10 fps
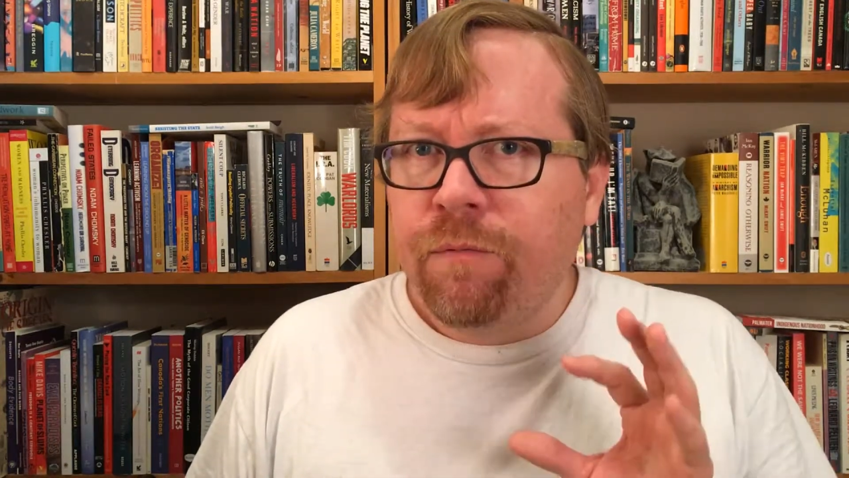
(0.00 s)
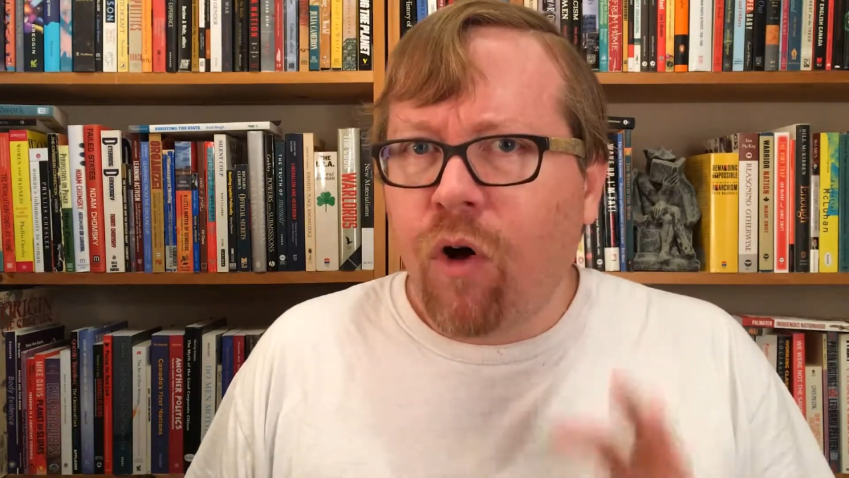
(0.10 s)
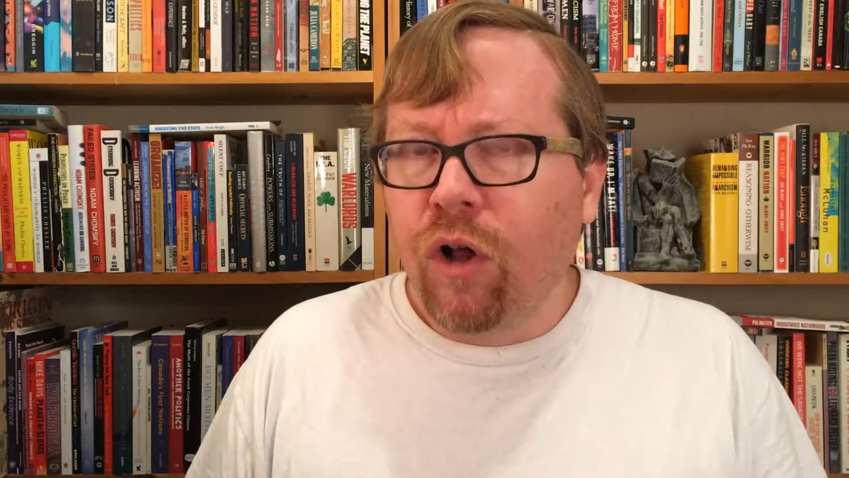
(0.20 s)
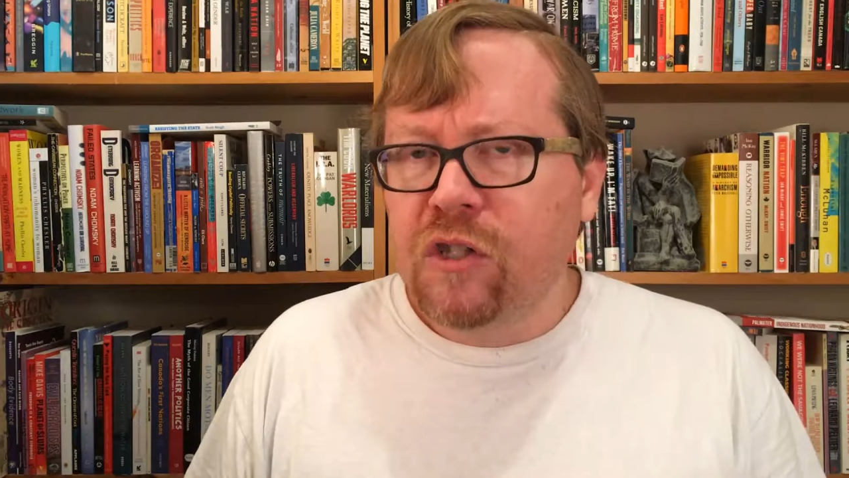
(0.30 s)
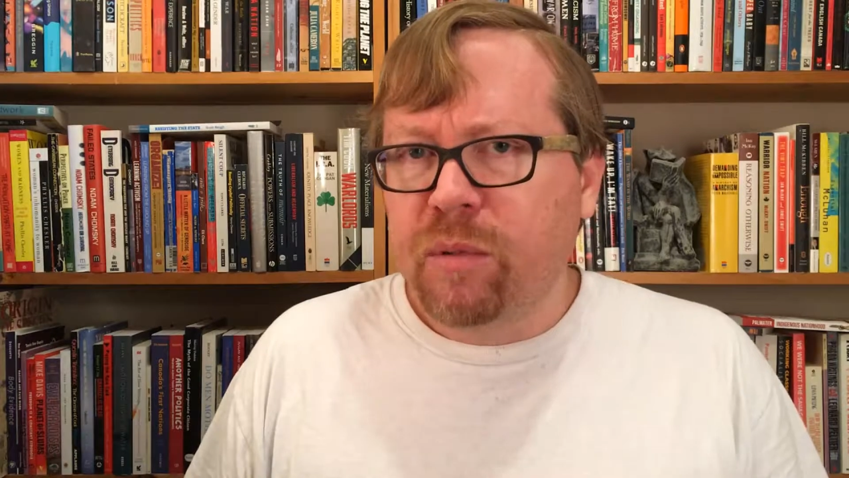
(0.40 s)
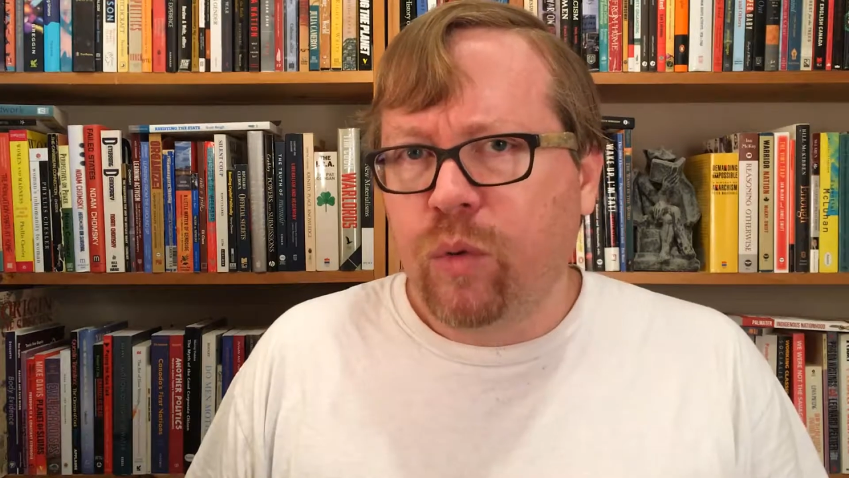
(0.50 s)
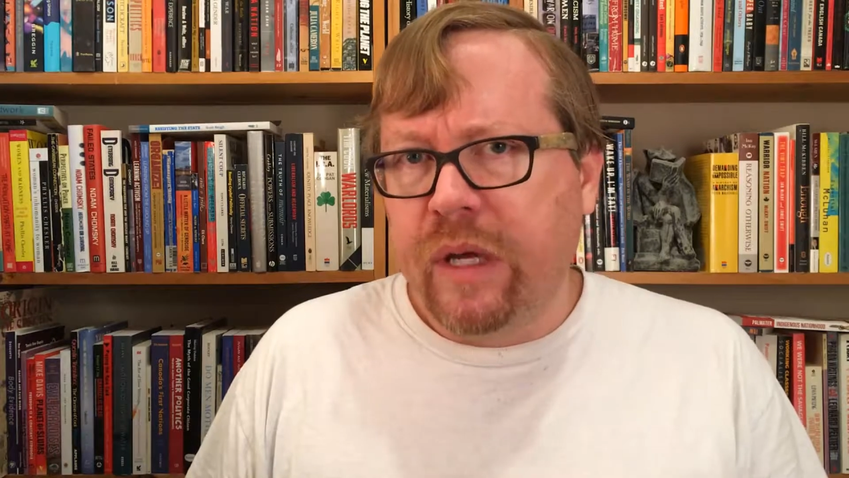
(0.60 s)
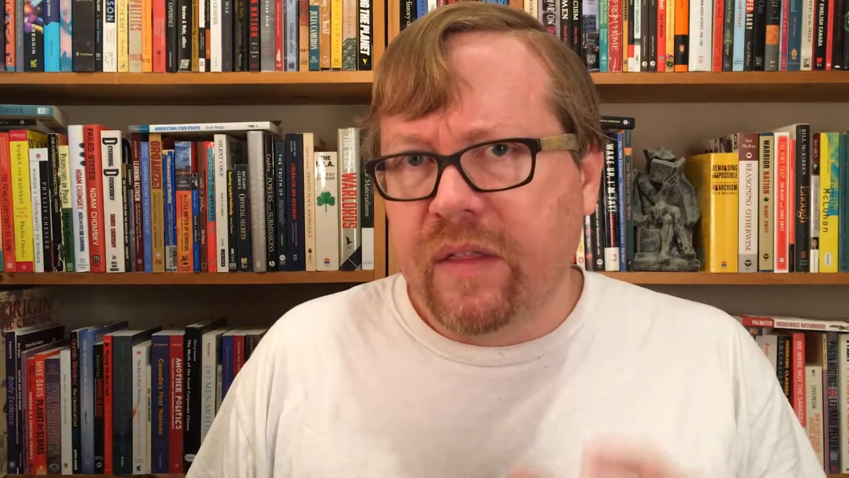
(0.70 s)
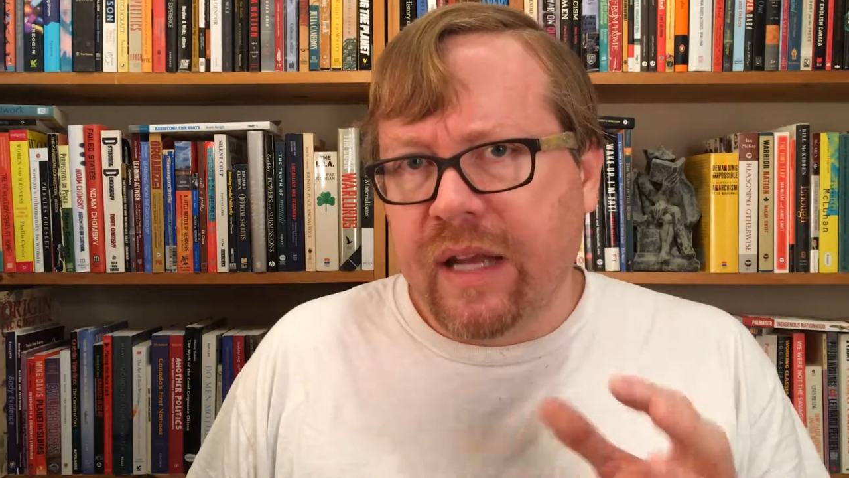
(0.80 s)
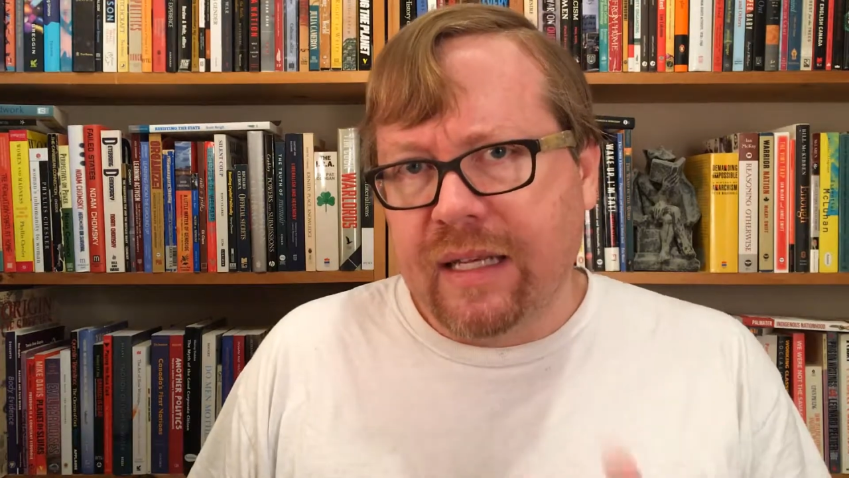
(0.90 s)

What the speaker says: falls between the